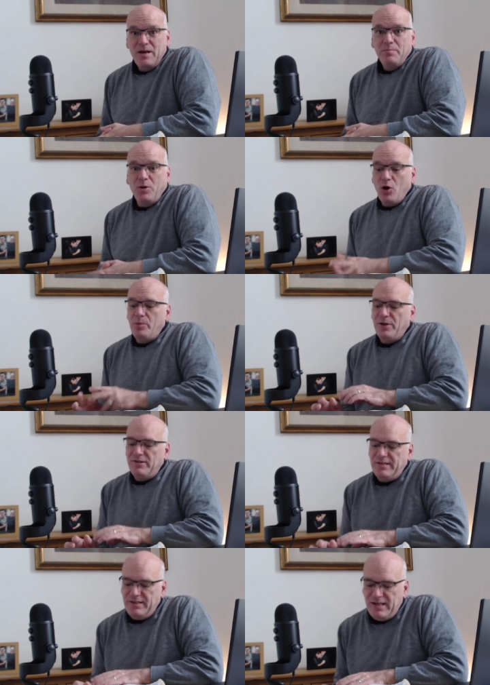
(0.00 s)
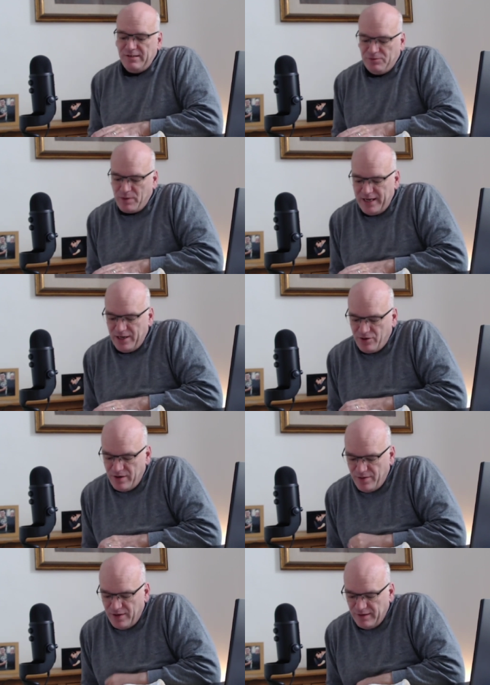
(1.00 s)
Paul puts it this way in
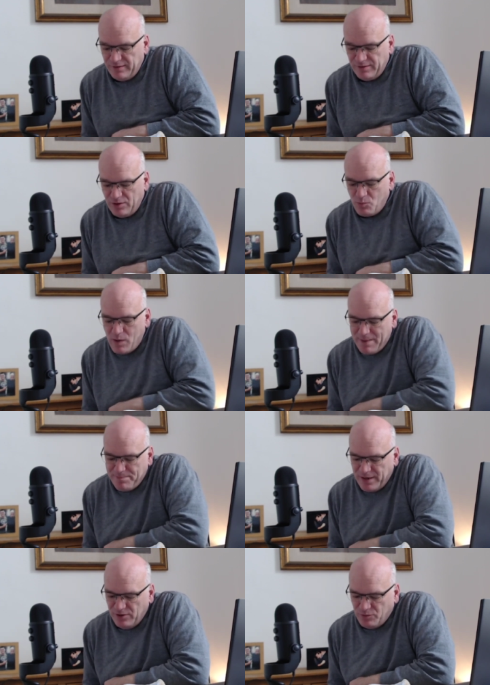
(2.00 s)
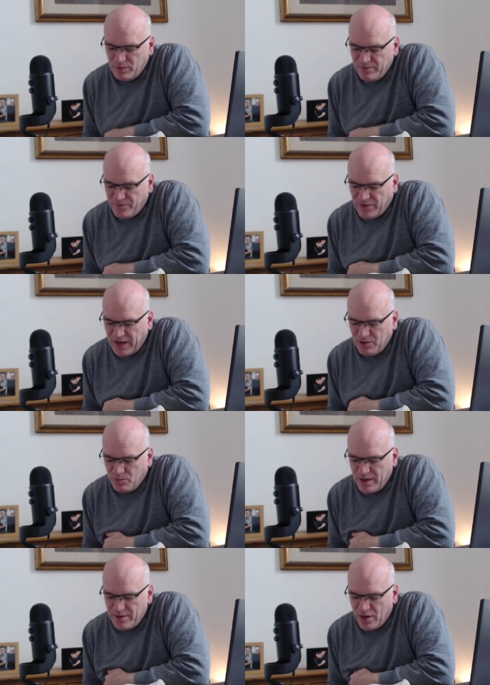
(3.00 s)
Corinthians The weapons we fight
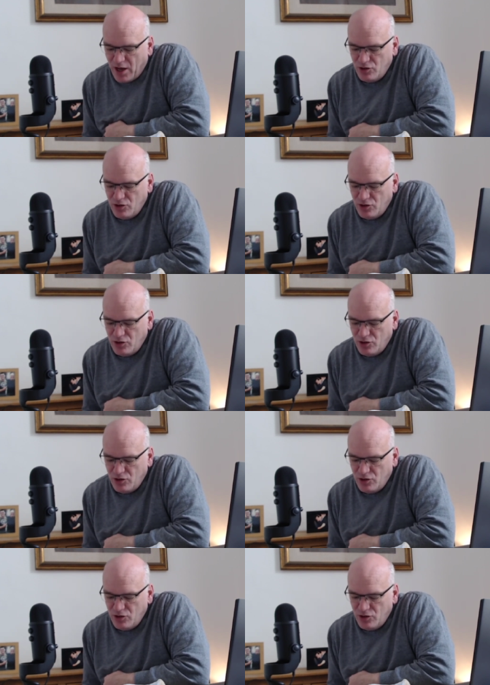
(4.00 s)
with are